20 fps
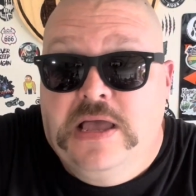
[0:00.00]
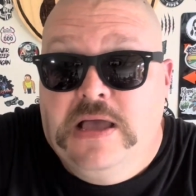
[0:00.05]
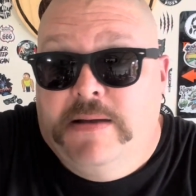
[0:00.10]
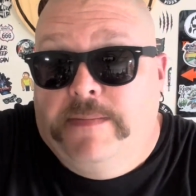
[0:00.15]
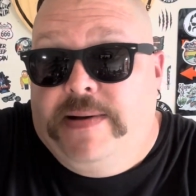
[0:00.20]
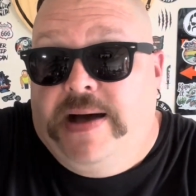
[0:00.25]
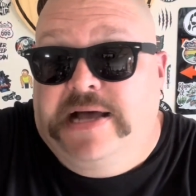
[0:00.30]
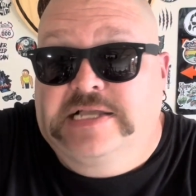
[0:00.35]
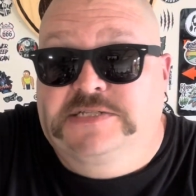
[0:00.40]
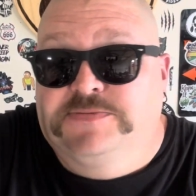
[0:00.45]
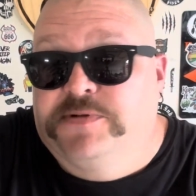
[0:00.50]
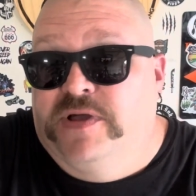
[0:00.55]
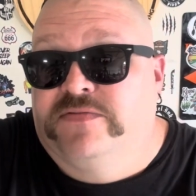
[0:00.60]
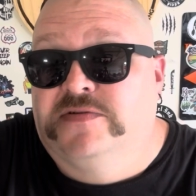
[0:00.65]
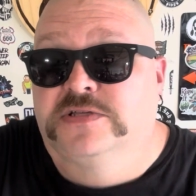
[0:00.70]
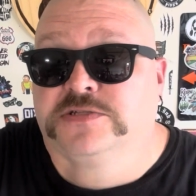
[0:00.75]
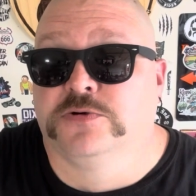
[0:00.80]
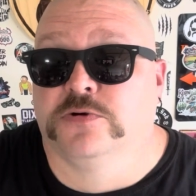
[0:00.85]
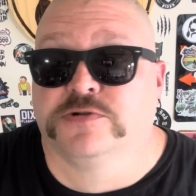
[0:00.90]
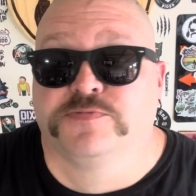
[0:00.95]
possibility
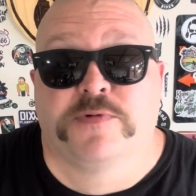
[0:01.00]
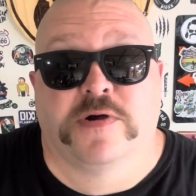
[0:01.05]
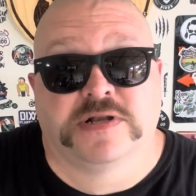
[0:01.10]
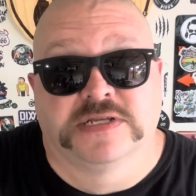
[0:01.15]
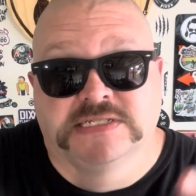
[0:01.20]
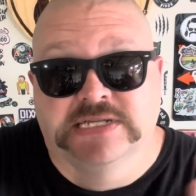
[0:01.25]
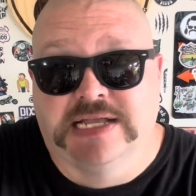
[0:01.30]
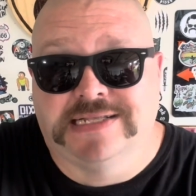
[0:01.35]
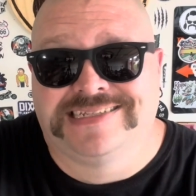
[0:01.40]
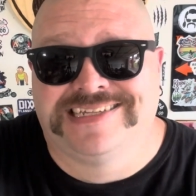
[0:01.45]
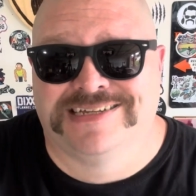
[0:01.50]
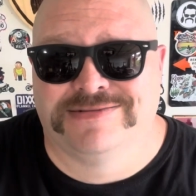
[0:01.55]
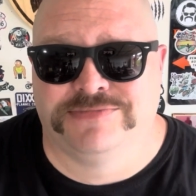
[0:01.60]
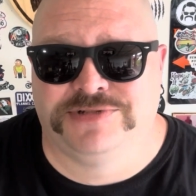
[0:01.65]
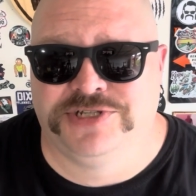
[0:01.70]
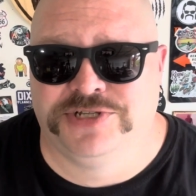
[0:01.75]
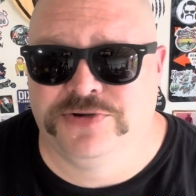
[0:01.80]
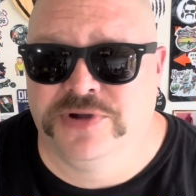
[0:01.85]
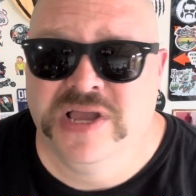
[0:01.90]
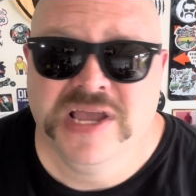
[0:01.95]
of less horsepower, does that
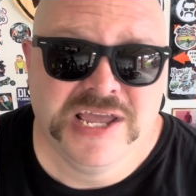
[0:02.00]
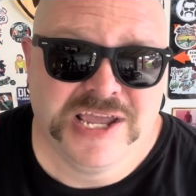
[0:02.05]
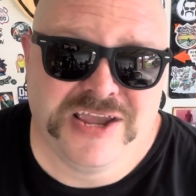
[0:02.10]
tempt you?